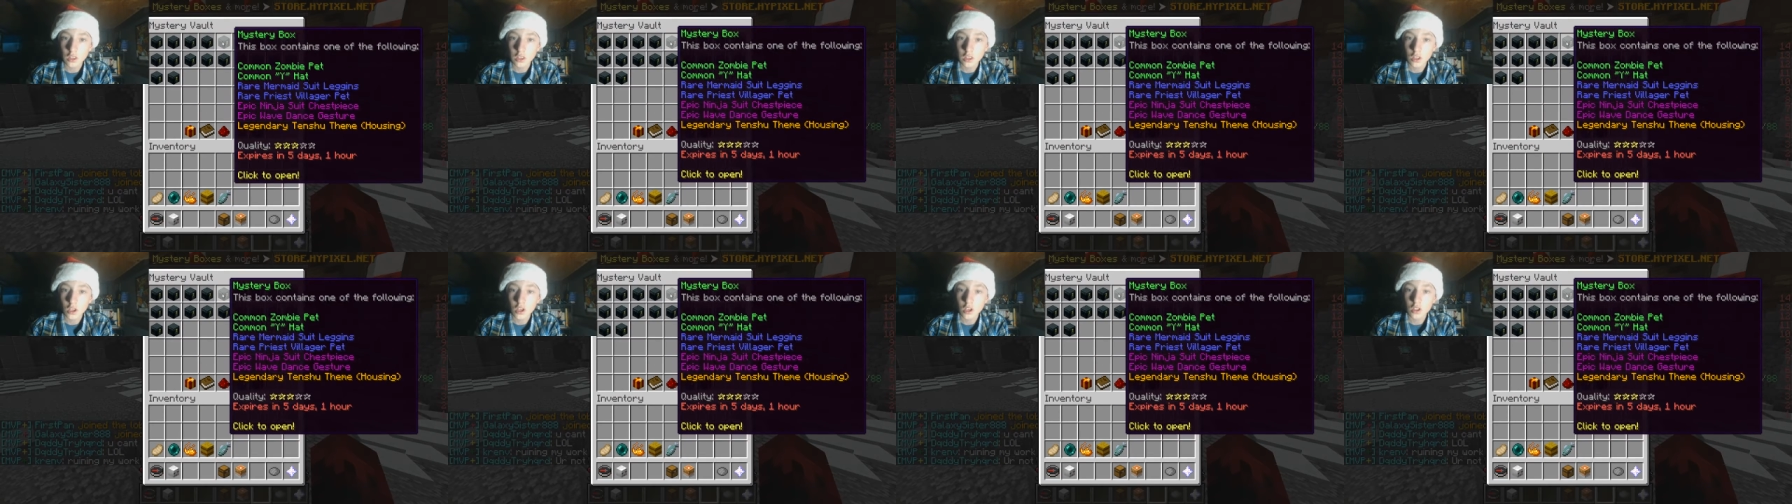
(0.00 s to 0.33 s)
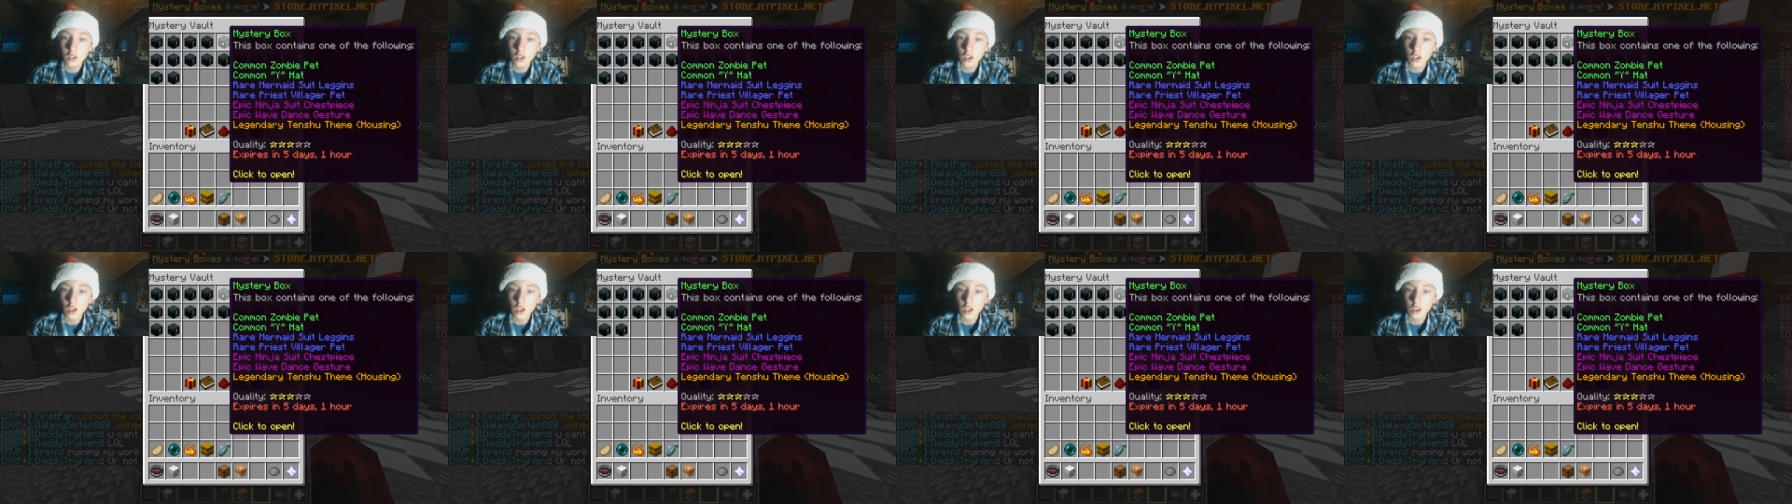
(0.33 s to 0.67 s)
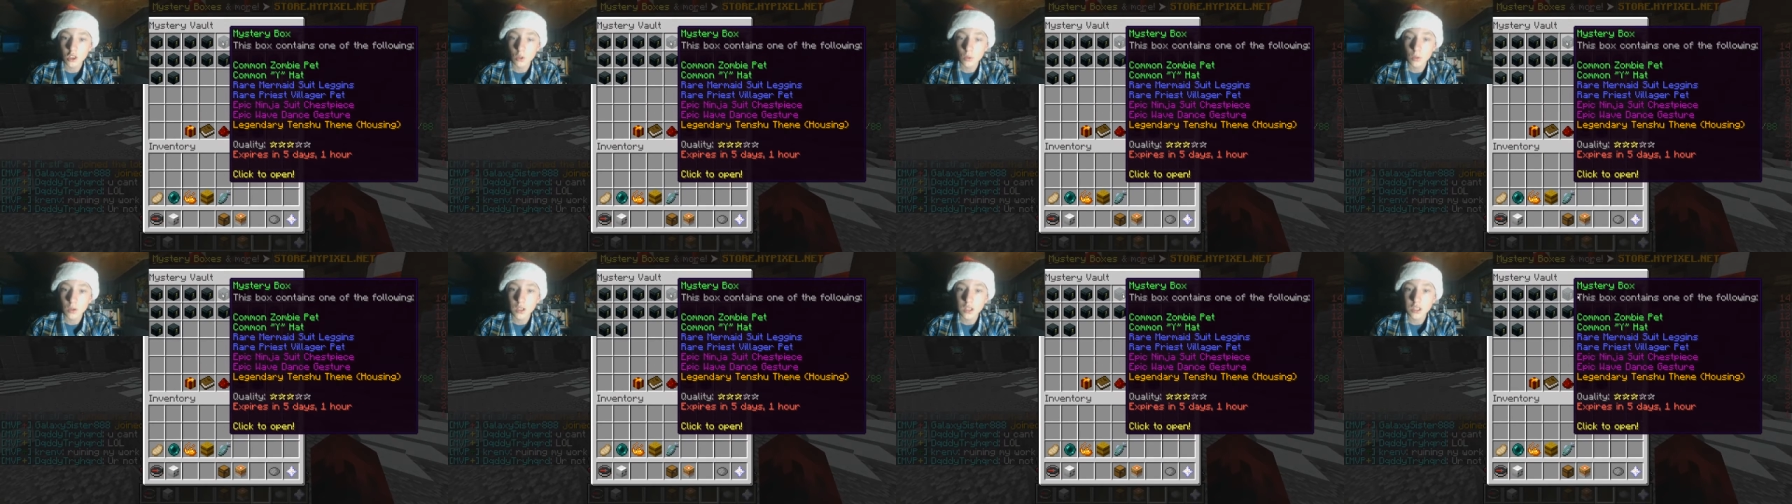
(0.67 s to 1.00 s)
there's a
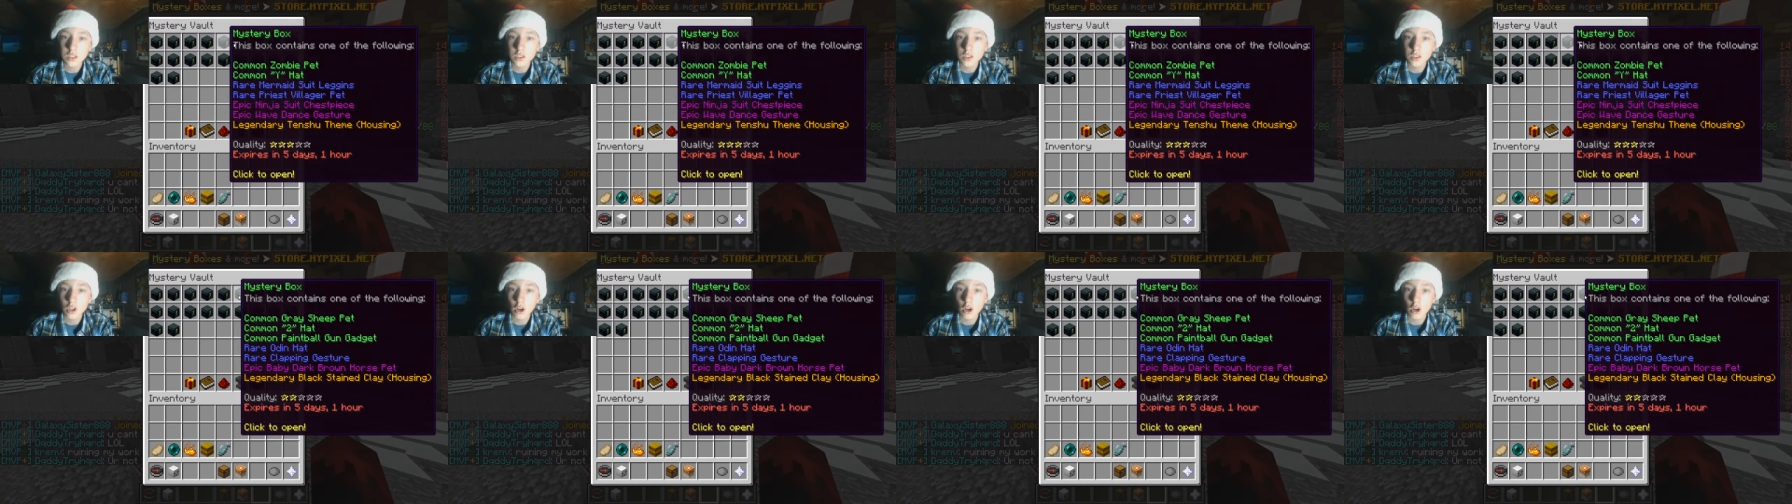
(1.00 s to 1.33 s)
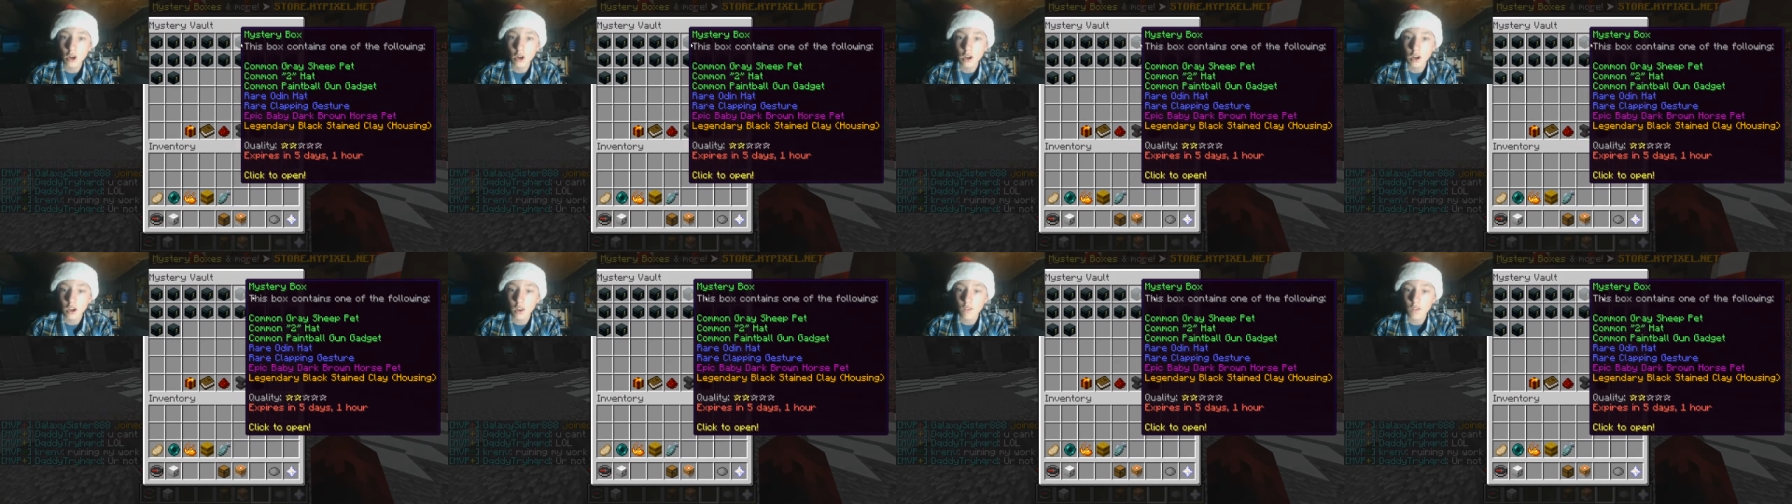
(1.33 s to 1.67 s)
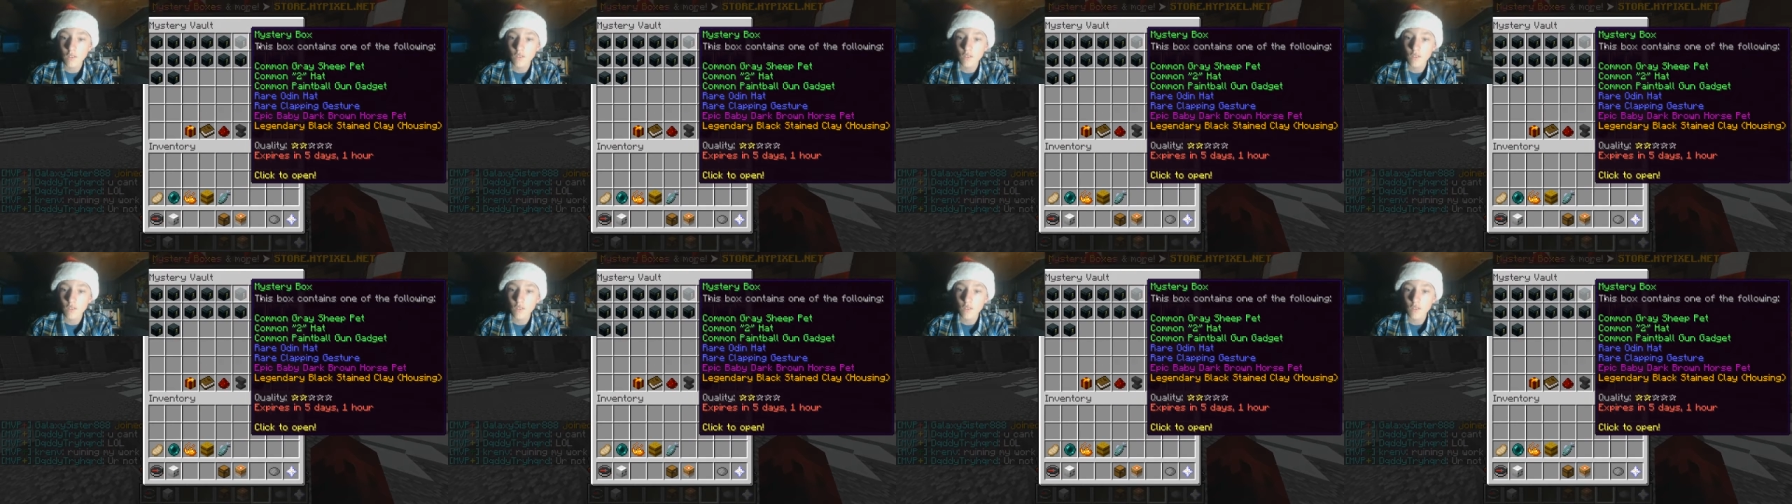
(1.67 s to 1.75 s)
three star and